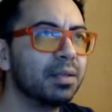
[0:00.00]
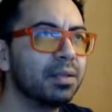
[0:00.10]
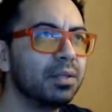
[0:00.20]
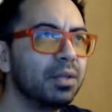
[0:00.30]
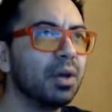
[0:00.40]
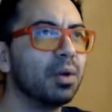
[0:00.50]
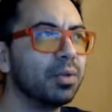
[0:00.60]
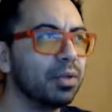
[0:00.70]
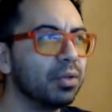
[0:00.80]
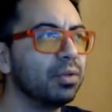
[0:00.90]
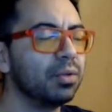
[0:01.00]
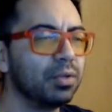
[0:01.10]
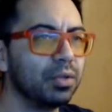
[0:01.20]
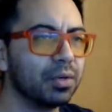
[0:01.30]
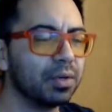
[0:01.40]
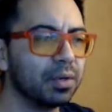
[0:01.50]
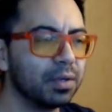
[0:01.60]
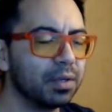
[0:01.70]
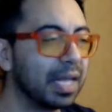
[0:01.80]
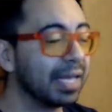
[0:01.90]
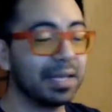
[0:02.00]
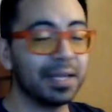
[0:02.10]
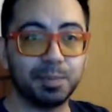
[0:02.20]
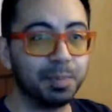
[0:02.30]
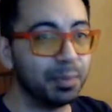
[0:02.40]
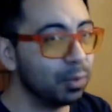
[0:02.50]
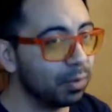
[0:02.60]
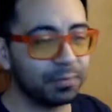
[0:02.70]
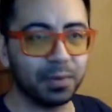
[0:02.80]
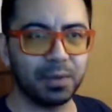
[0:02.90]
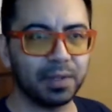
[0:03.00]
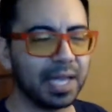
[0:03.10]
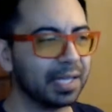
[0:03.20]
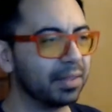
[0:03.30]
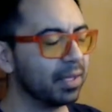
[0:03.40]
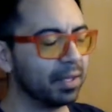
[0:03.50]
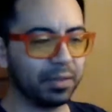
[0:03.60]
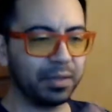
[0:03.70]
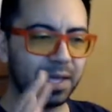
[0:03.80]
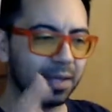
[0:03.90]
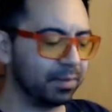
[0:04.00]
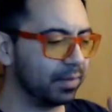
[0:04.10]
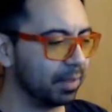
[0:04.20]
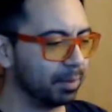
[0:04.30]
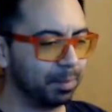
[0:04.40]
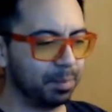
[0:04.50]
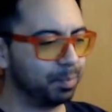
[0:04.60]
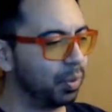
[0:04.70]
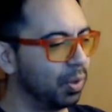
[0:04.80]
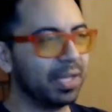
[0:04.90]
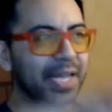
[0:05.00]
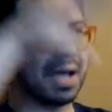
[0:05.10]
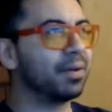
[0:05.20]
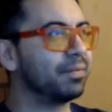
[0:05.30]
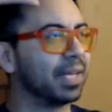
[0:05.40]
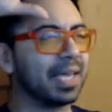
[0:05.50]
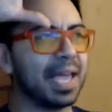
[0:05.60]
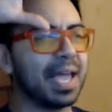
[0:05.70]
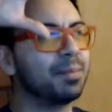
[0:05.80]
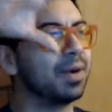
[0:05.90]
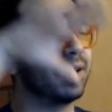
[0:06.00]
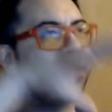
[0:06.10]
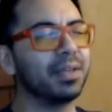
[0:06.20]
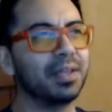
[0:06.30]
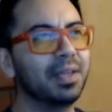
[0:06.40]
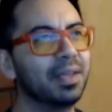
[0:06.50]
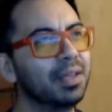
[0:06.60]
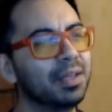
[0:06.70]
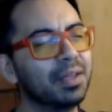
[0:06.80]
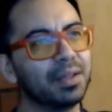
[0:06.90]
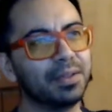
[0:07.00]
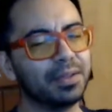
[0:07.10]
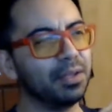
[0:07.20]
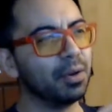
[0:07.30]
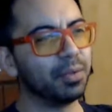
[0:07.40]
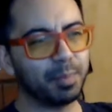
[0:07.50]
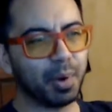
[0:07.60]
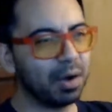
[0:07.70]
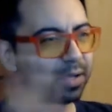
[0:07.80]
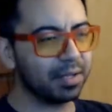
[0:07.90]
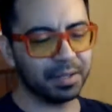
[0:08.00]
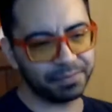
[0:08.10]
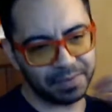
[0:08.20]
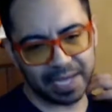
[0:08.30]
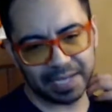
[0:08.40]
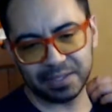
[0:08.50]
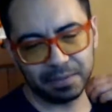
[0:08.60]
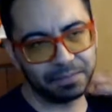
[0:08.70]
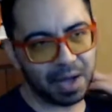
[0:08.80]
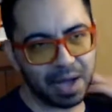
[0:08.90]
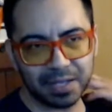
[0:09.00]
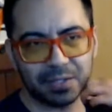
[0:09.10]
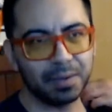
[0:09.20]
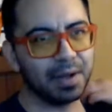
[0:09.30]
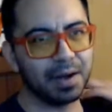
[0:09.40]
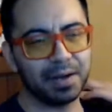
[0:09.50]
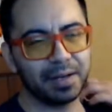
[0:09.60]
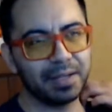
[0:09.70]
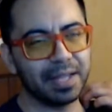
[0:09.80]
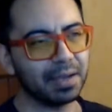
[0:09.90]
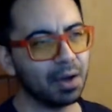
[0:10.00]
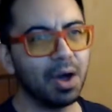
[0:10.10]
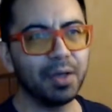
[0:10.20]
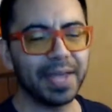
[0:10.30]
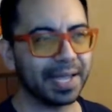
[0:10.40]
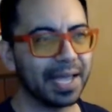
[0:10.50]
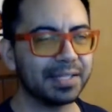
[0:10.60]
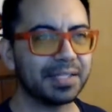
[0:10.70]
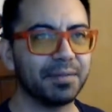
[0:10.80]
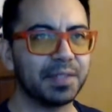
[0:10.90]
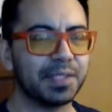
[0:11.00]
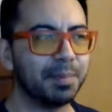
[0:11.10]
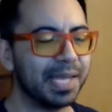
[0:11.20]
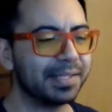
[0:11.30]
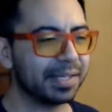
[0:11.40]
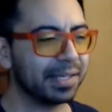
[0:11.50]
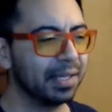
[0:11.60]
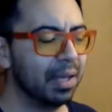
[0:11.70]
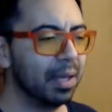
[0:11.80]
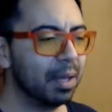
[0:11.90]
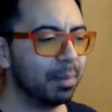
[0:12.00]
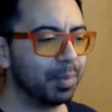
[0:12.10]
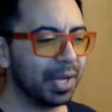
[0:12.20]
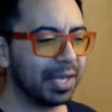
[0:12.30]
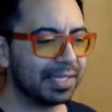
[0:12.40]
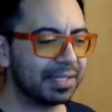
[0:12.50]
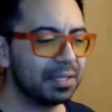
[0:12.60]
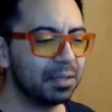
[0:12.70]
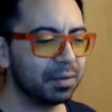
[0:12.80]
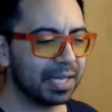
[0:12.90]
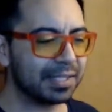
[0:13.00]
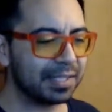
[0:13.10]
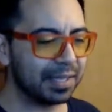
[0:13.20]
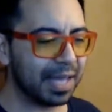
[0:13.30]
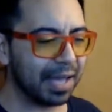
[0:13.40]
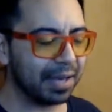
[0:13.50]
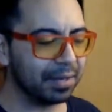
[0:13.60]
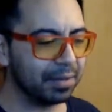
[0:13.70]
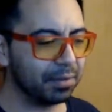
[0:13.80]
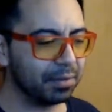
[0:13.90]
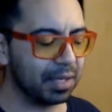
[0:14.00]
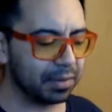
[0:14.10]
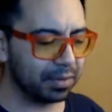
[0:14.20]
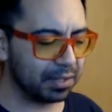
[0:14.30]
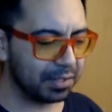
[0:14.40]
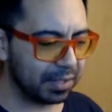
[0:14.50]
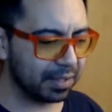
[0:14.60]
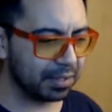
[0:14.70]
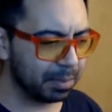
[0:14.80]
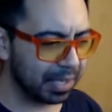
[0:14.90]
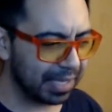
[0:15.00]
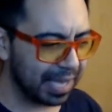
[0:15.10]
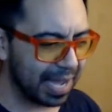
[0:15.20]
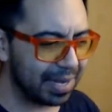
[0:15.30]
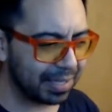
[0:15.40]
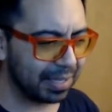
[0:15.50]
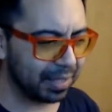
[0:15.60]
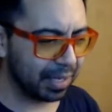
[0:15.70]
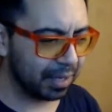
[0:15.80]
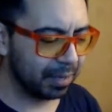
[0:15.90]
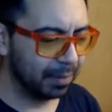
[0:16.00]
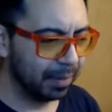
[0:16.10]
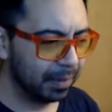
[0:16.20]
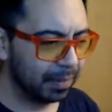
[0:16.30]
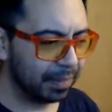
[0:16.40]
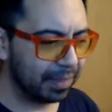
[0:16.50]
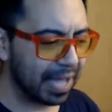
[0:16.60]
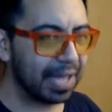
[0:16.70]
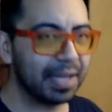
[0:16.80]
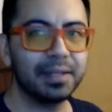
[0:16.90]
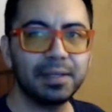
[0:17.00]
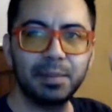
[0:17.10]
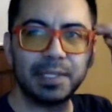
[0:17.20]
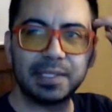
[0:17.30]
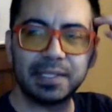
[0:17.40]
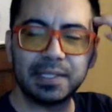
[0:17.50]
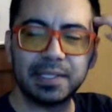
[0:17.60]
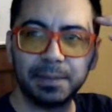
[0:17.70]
you know, you're like, it's beautiful, like the pulling out of the camera, you know, the particle effects, the voxel art, like all that kind of stuff is amazing, but it still gets to that. There's a mechanic in there that, let me see,